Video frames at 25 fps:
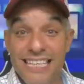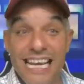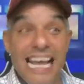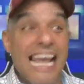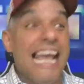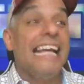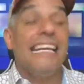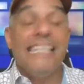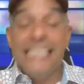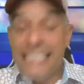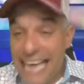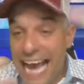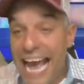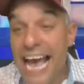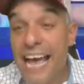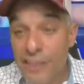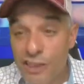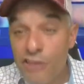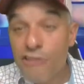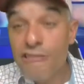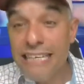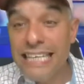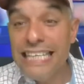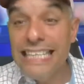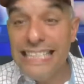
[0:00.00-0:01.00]
and
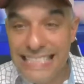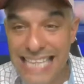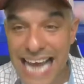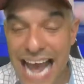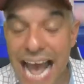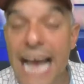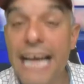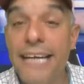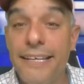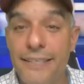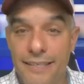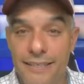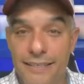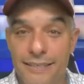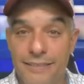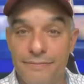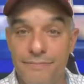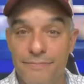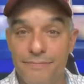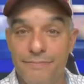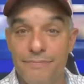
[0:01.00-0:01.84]
gathering data.